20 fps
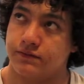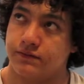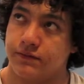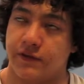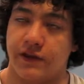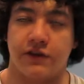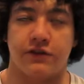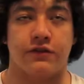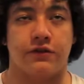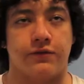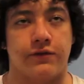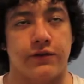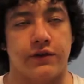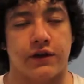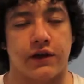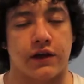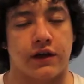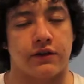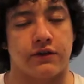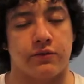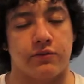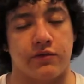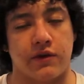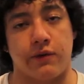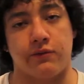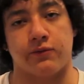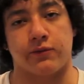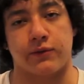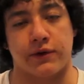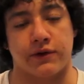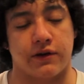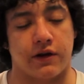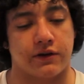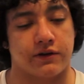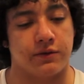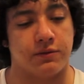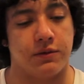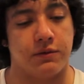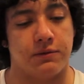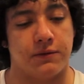There's this feeling I get sometimes when I talk
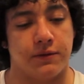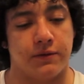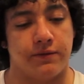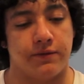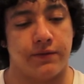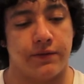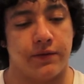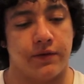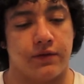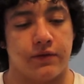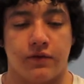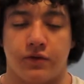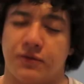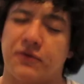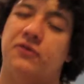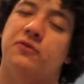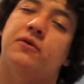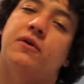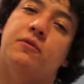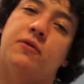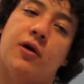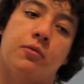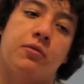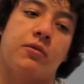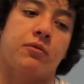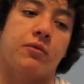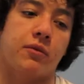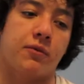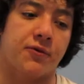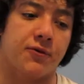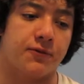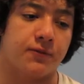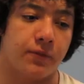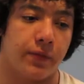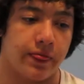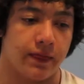to people, especially when I'm helping people.